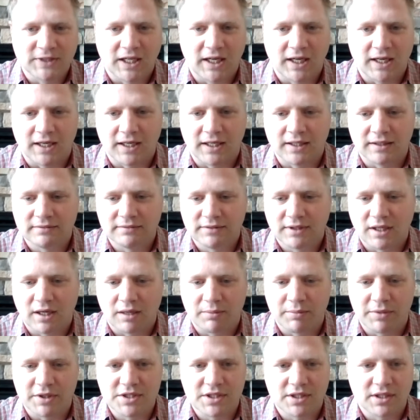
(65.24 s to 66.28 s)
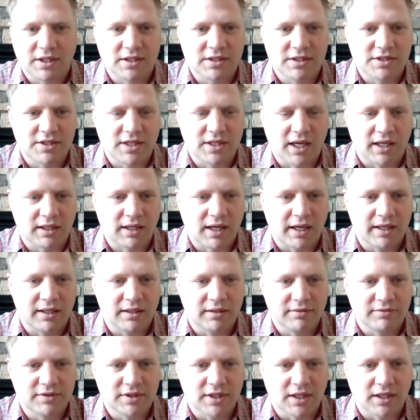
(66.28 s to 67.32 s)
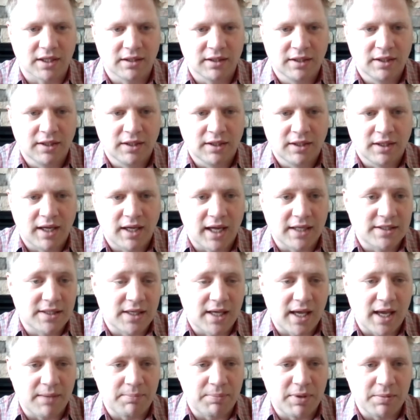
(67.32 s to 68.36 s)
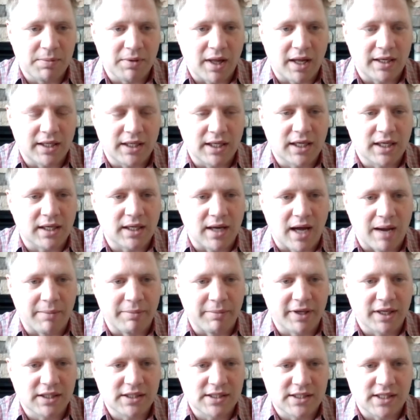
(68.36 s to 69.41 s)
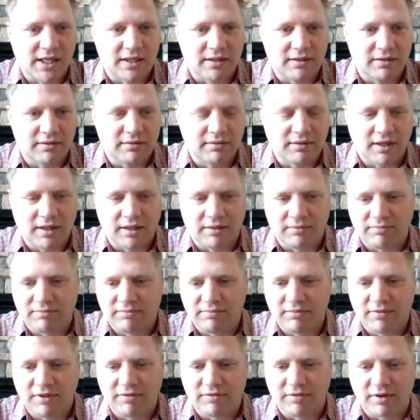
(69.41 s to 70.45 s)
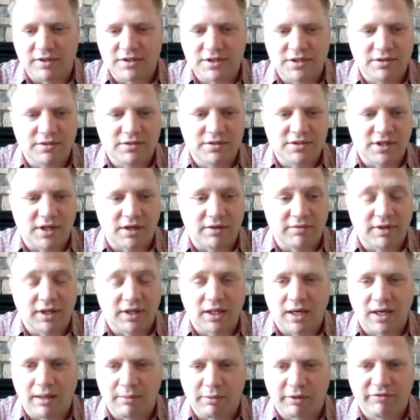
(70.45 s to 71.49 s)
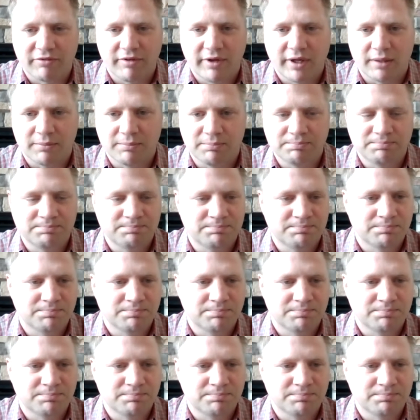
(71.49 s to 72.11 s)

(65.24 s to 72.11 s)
And our mission is just to educate people on economics and the virtues of economic freedom.